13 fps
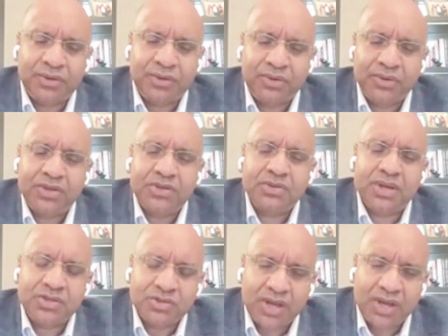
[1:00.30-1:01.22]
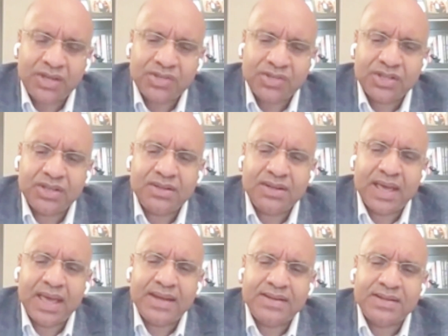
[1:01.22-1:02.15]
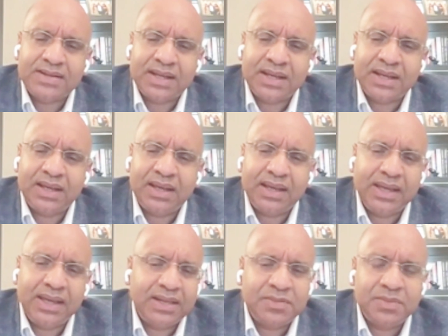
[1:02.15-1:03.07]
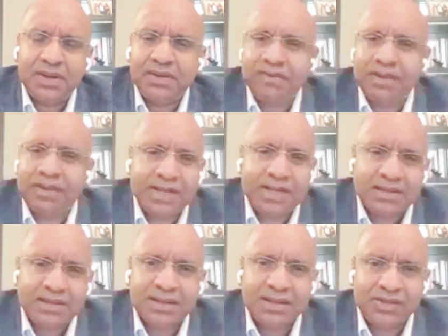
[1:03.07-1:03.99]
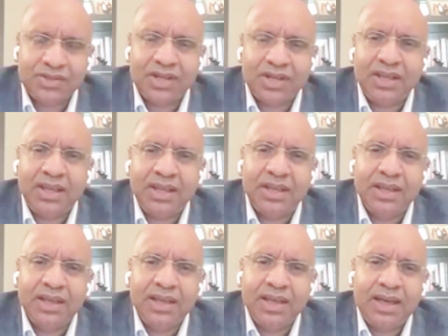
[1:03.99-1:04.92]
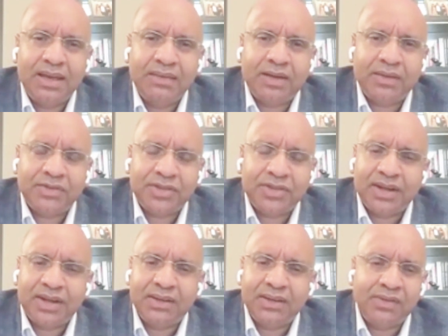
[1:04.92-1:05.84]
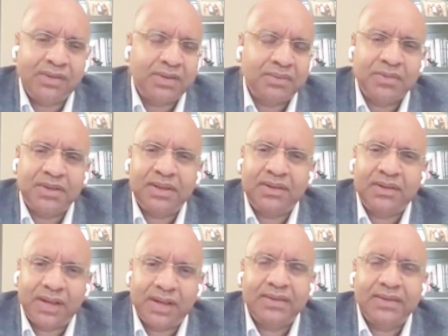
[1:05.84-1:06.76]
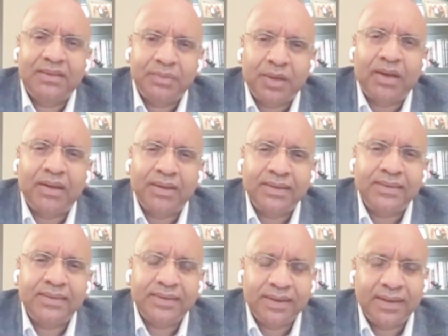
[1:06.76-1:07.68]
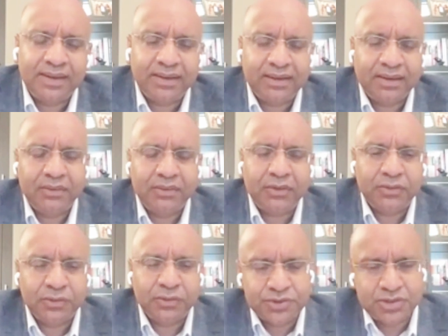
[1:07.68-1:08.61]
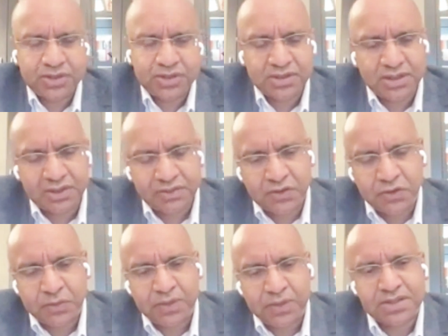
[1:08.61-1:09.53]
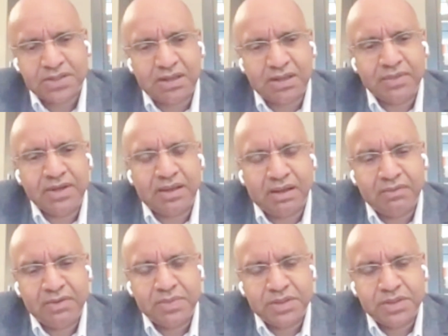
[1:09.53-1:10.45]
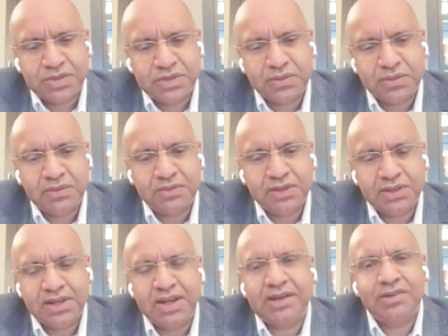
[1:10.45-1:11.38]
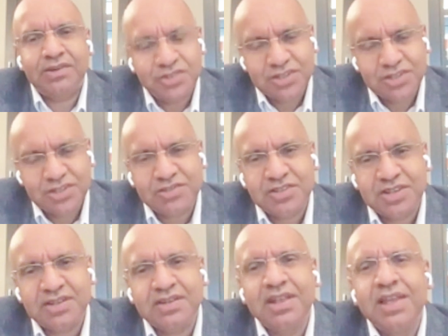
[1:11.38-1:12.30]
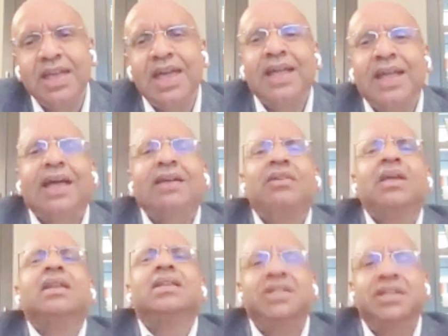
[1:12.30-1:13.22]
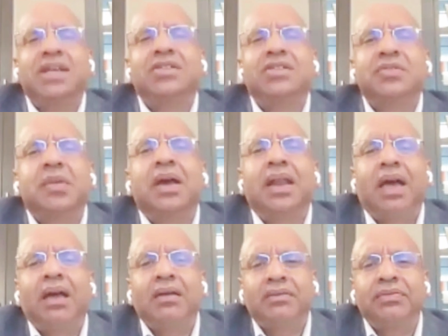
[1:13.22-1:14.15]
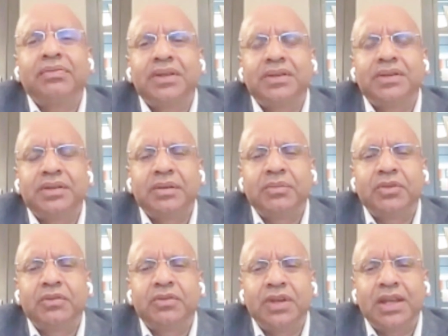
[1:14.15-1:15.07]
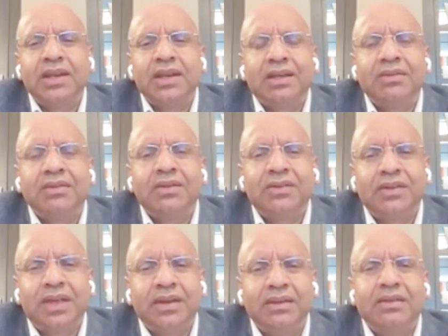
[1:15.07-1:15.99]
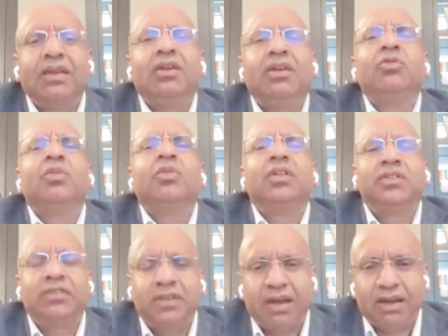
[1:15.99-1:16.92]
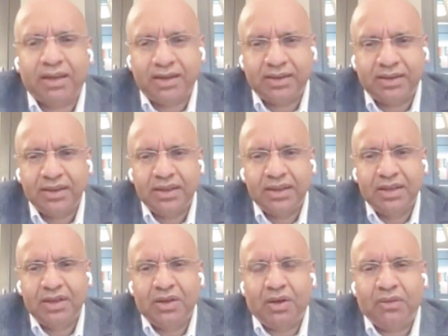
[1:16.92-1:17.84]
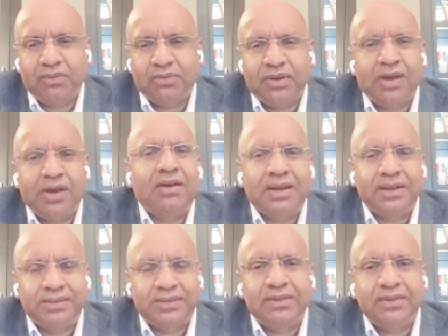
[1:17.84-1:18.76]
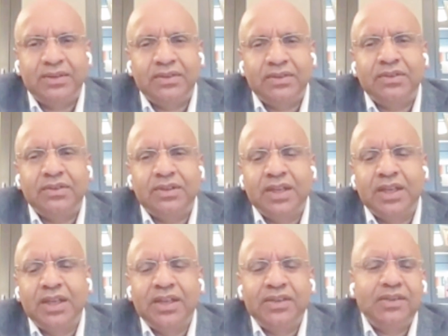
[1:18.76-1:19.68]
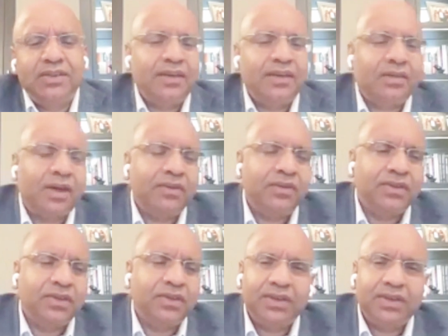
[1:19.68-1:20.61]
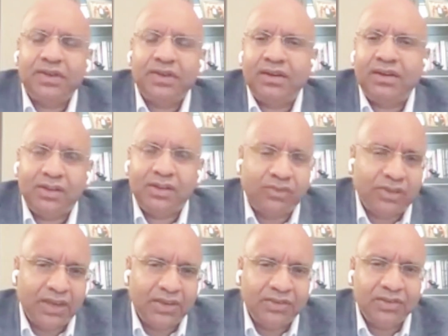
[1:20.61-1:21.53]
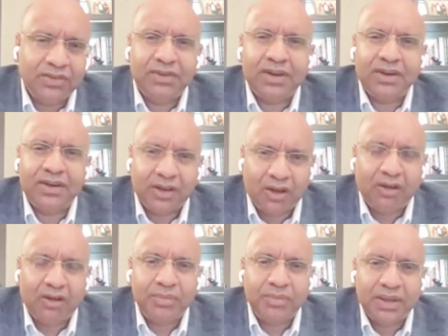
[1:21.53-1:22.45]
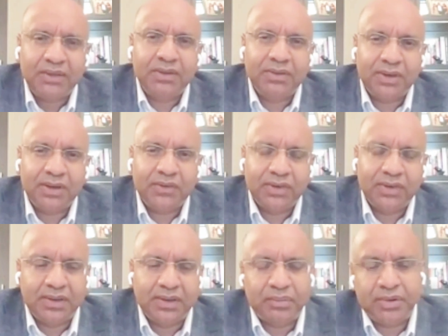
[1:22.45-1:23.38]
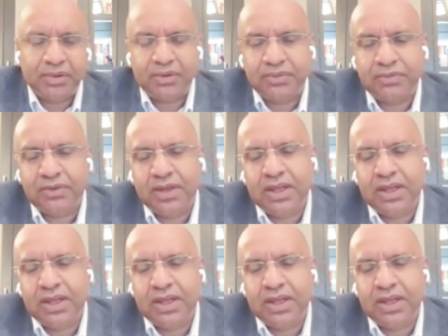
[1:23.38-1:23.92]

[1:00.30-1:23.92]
to go into education, and it's been a fantastic journey. I've studied with some of the greatest minds. I was fortunate enough to spend time in Harvard Business School with Clay Christensen, and that really changed my life in terms of really understanding the human side of our existence. So therefore, I would just say we are in education, we're in economy, we work with a number of